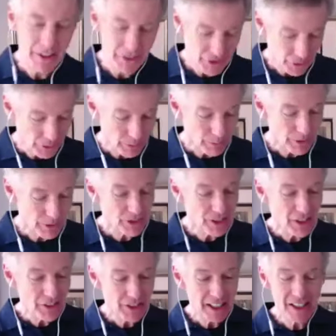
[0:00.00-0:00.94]
so there's
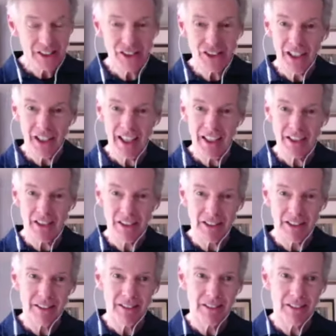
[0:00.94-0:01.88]
nothing inside to
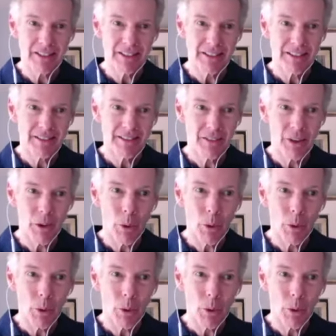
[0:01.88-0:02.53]
hold